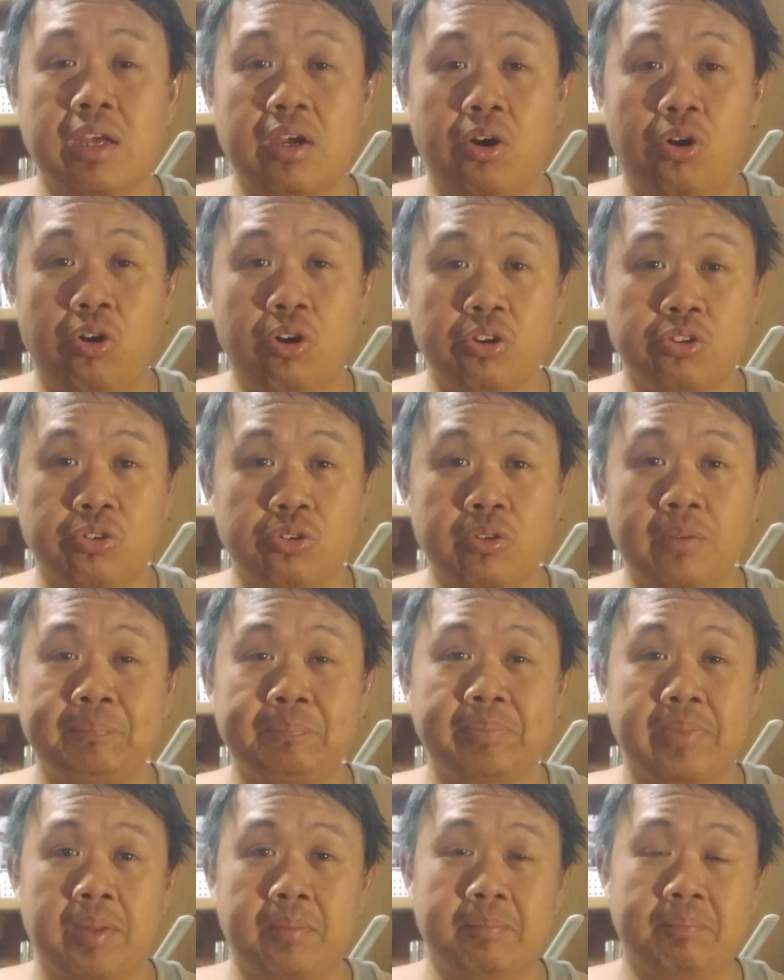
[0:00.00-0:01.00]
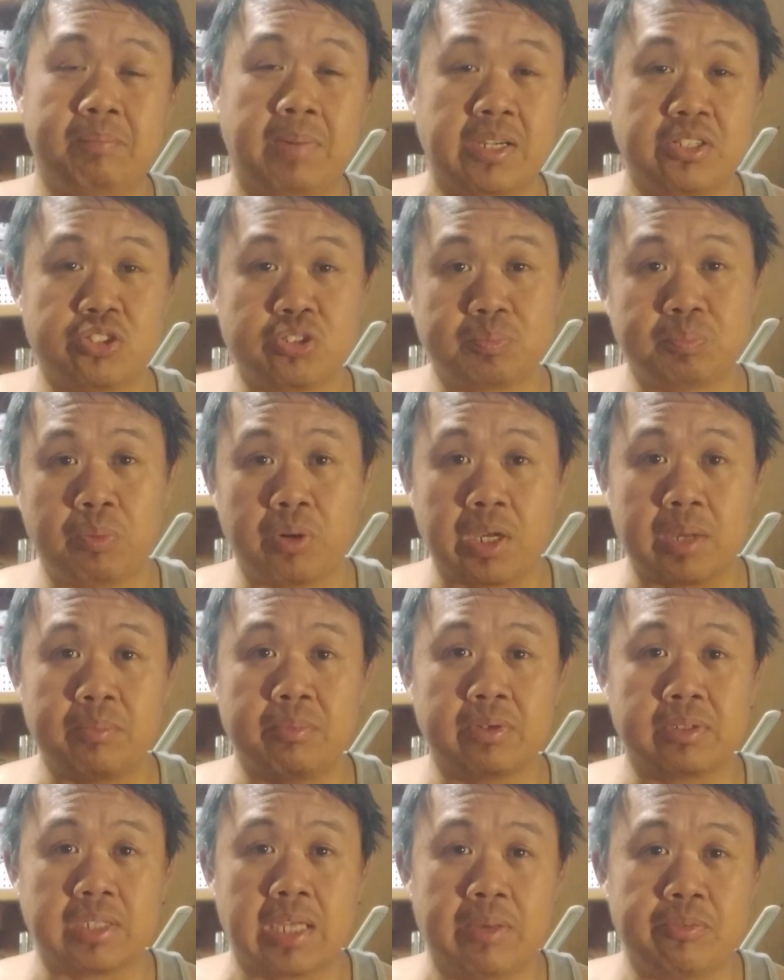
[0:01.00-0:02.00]
also bunch of
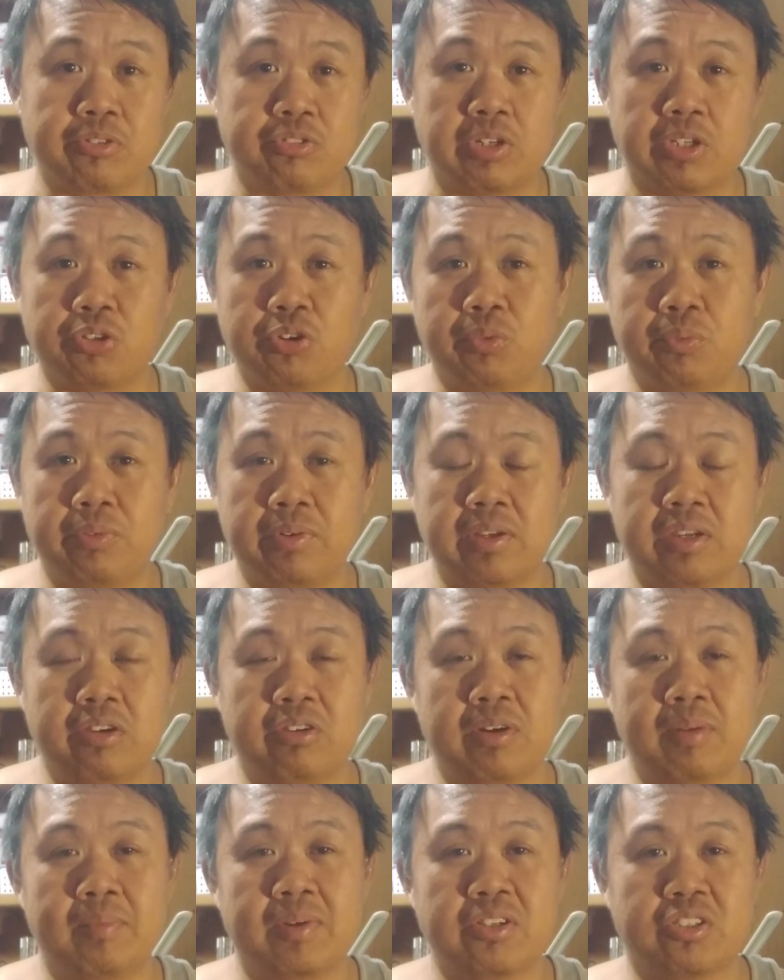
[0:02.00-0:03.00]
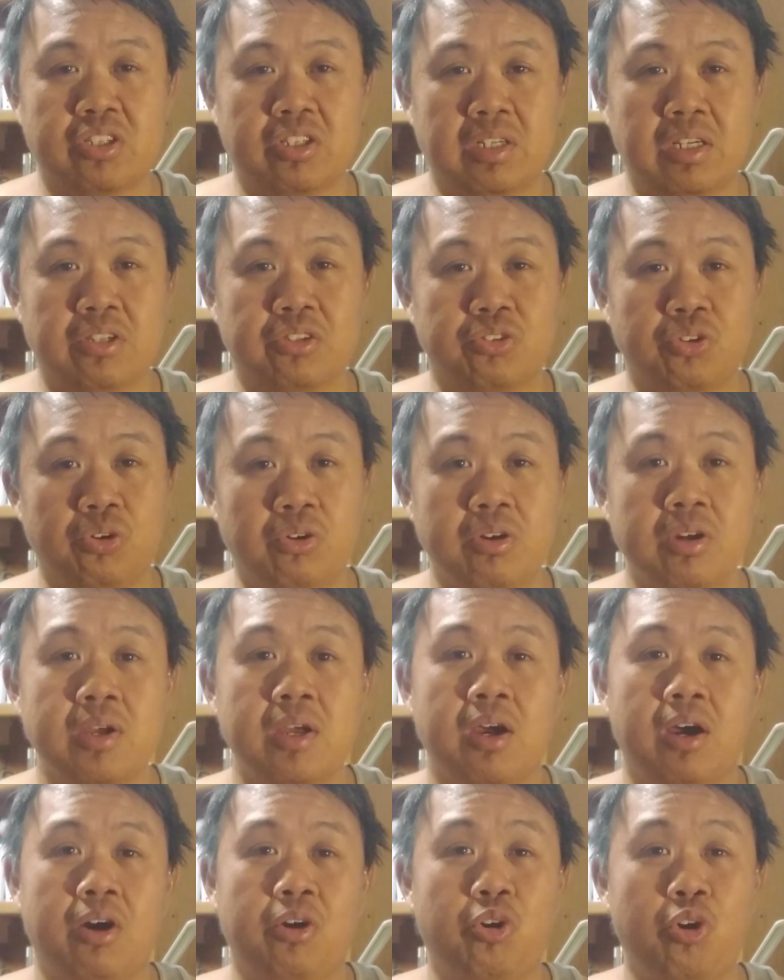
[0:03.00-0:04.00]
Pokemon games right over here in my channel, so
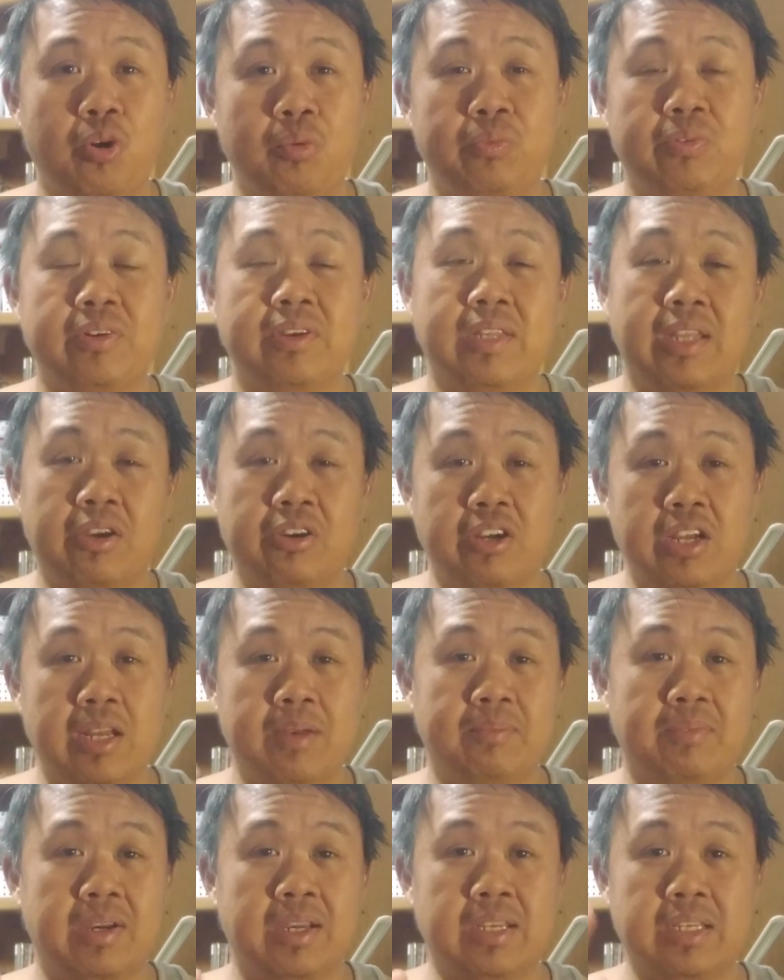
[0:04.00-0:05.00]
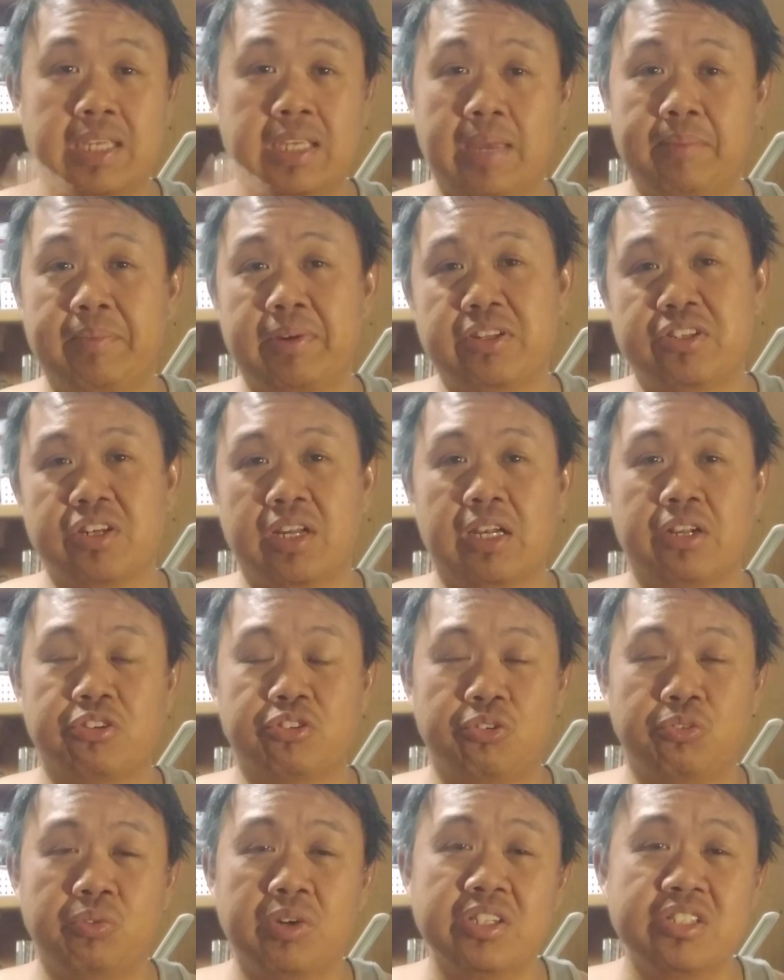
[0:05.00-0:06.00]
over there in my gaming channel, so
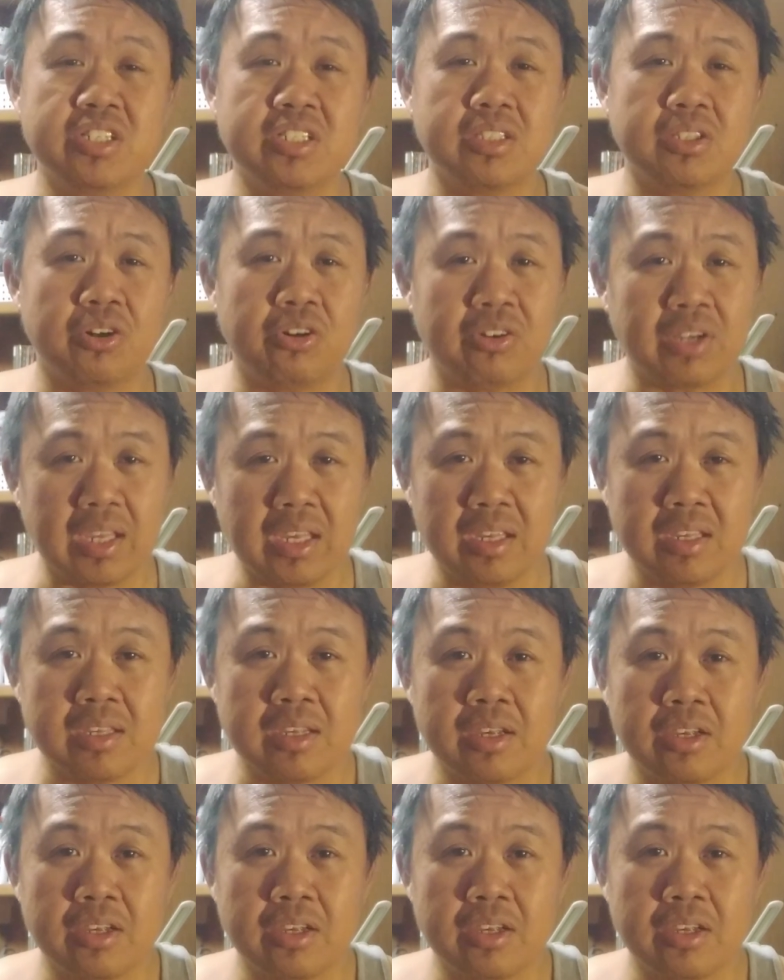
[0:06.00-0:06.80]
watch it, okay?